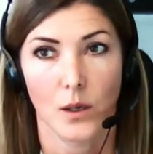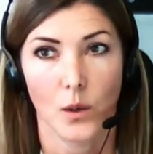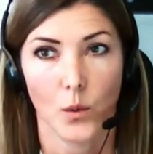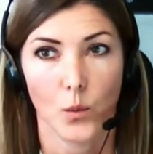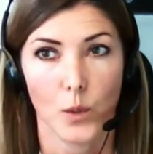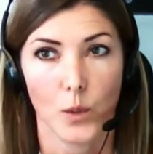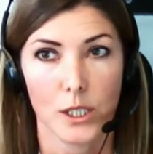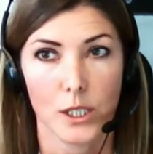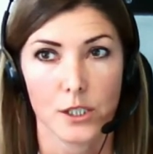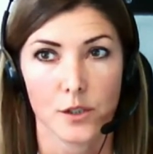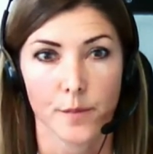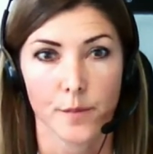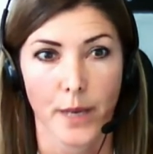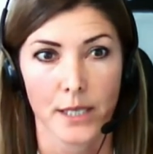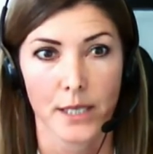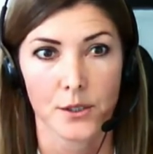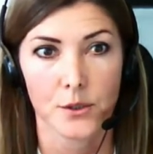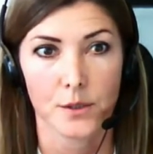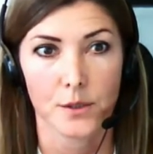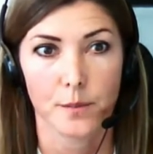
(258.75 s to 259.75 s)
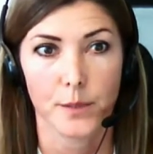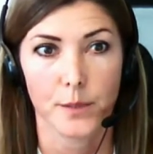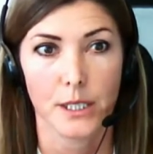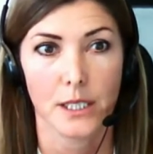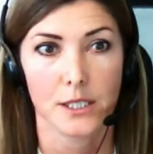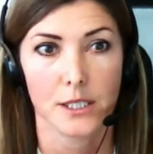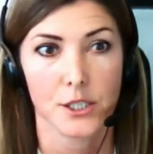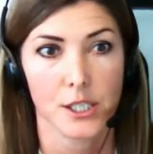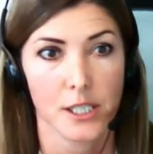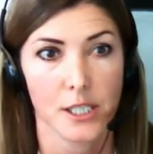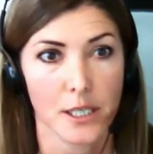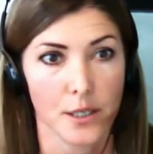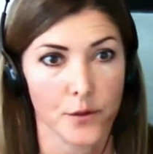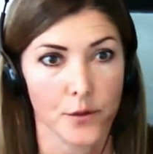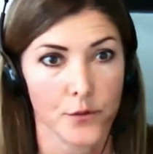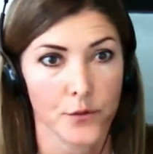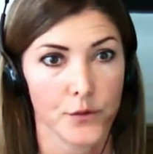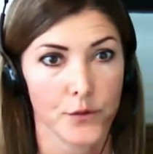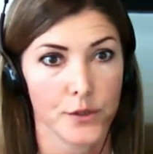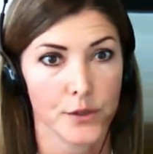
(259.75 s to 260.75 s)
which is meant to be
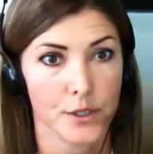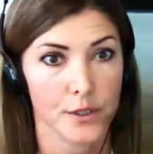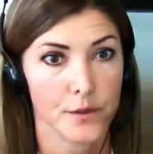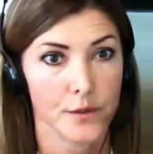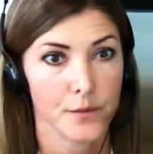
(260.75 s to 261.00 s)
achieved.